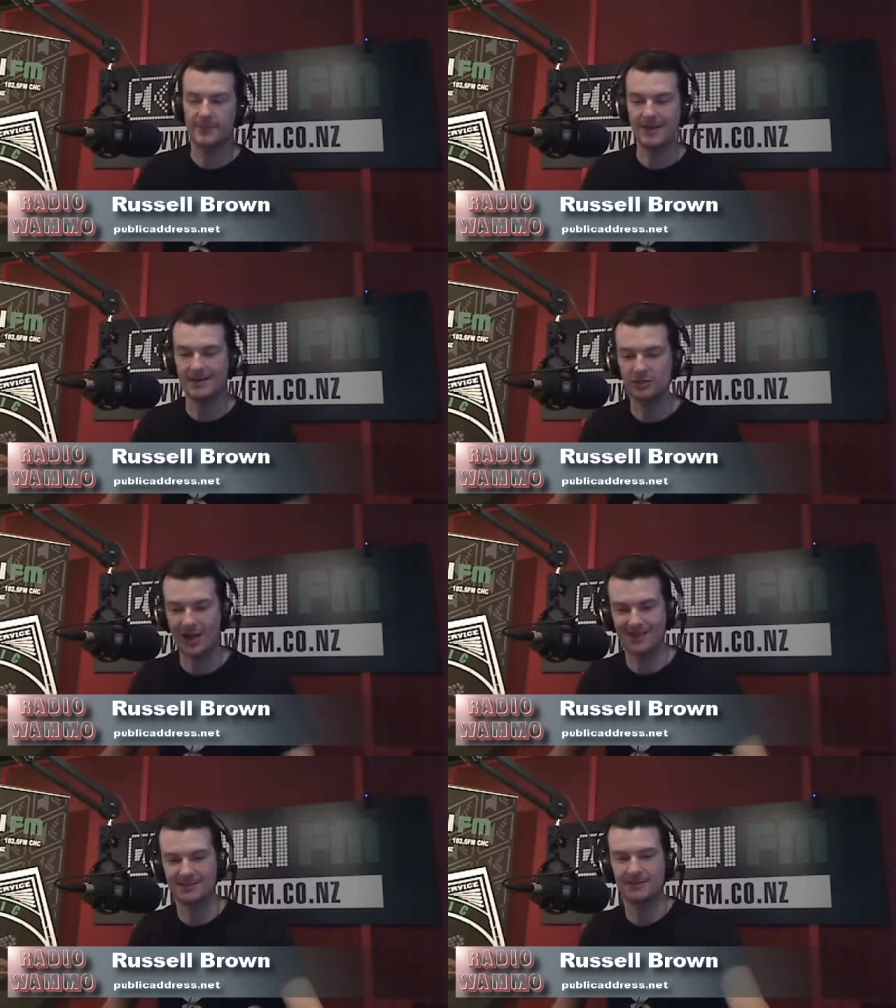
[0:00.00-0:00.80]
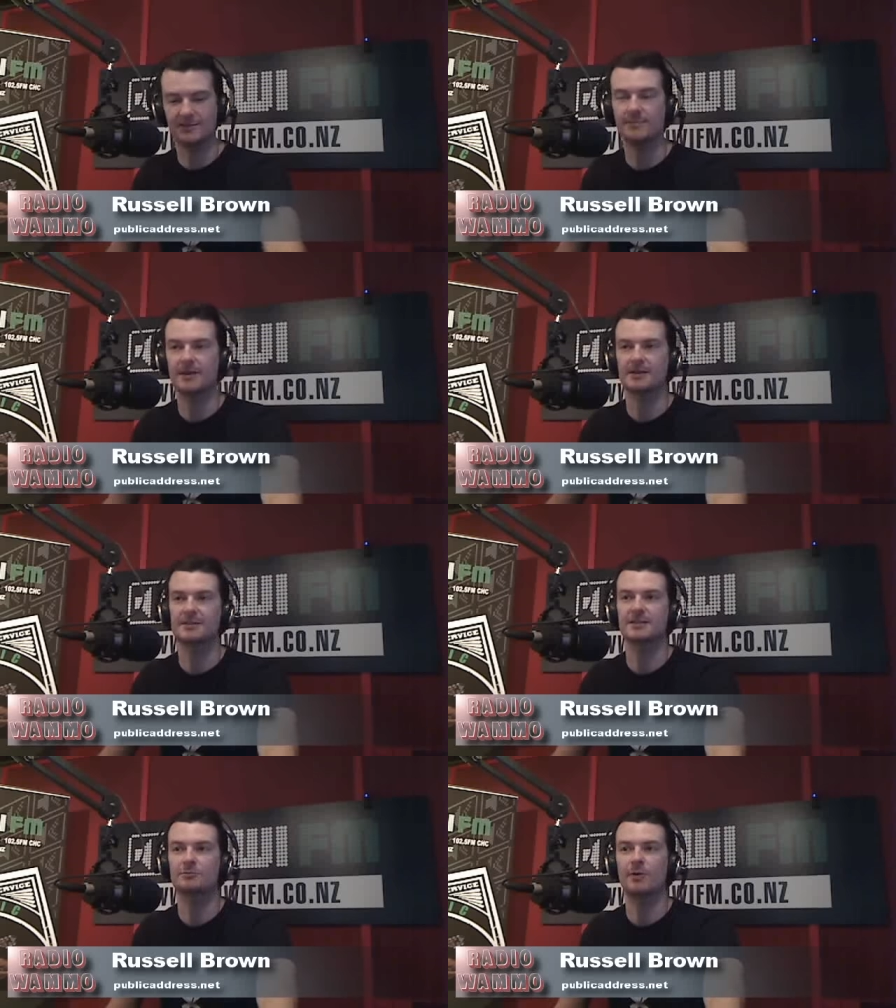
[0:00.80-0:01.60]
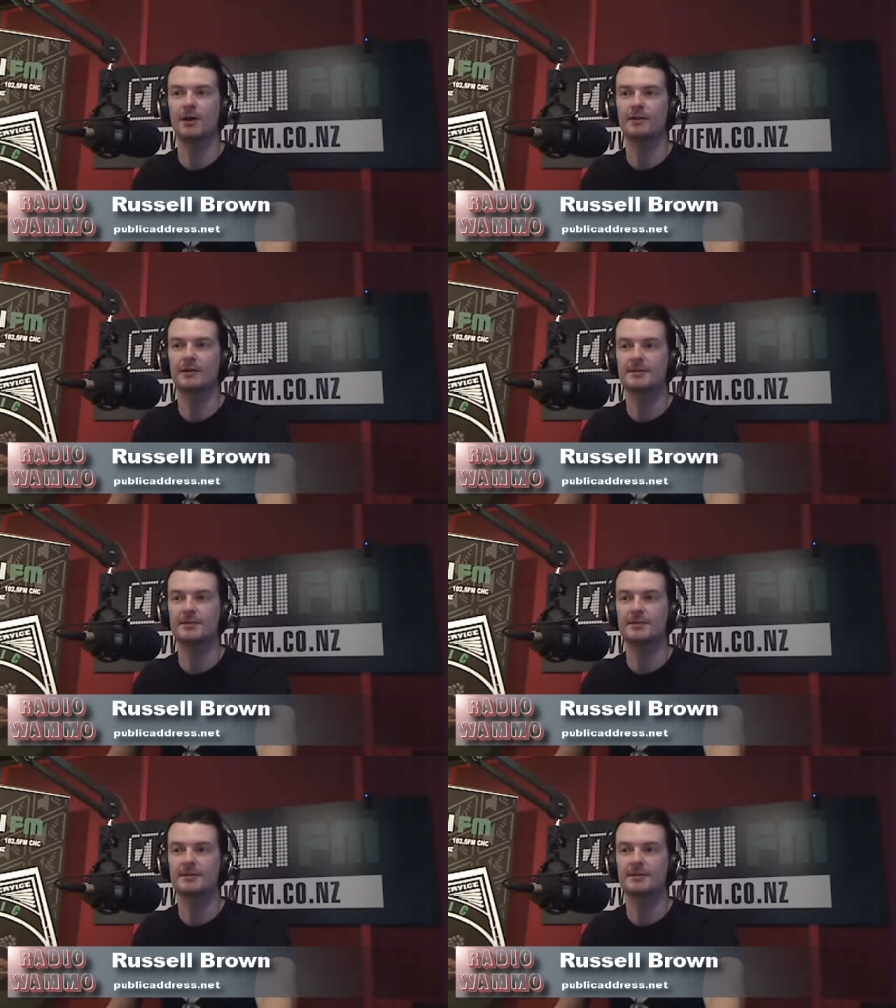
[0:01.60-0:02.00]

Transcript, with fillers: Peter Jackson in the mix as well.